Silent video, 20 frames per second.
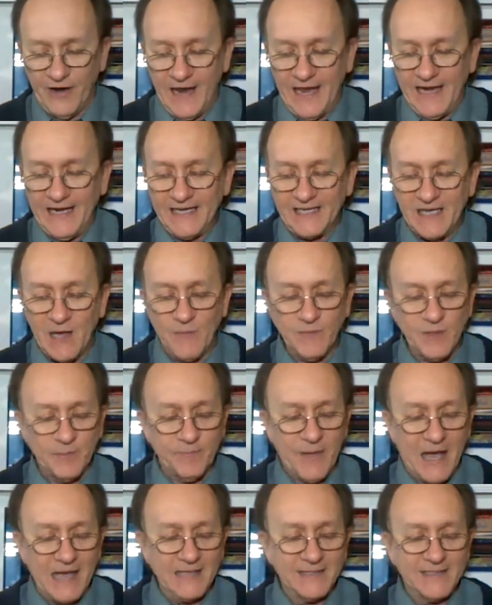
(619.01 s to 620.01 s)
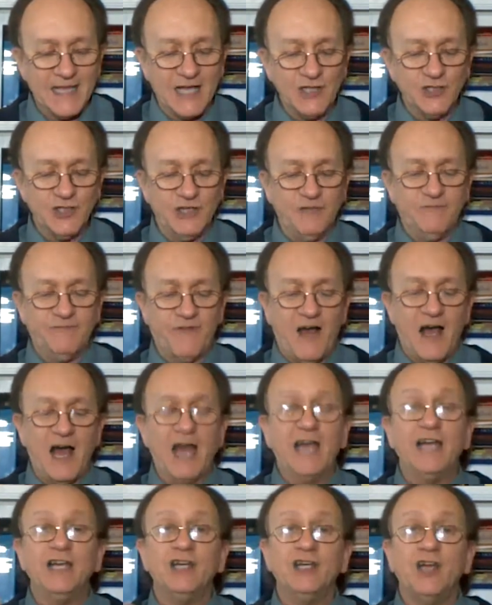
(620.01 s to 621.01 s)
and it come to pass that she
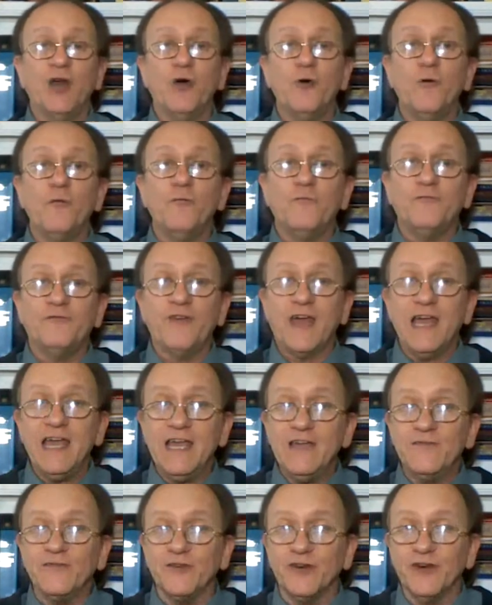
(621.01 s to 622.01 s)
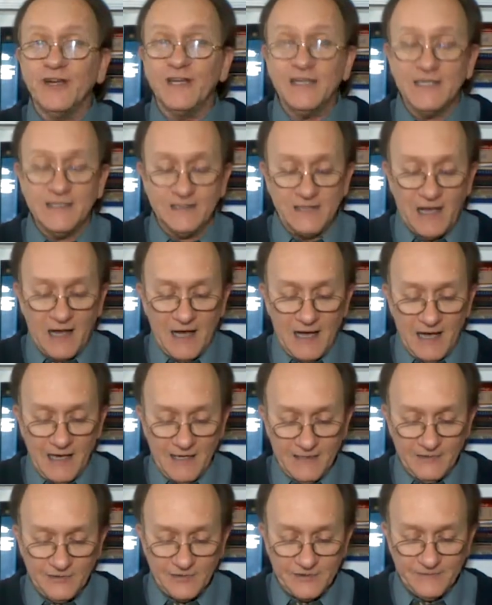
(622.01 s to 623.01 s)
find no favor in his
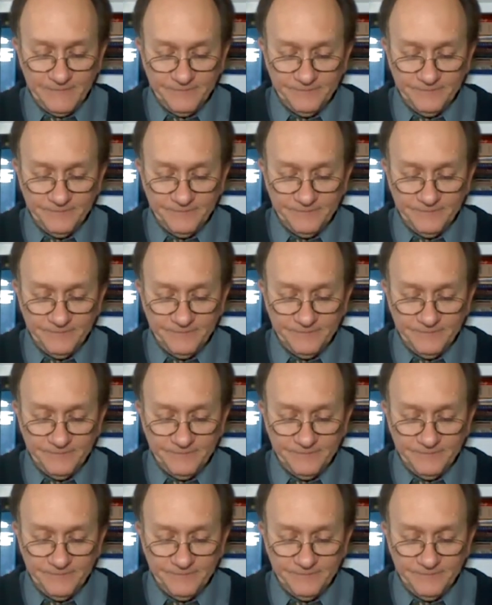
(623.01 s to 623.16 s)
eyes,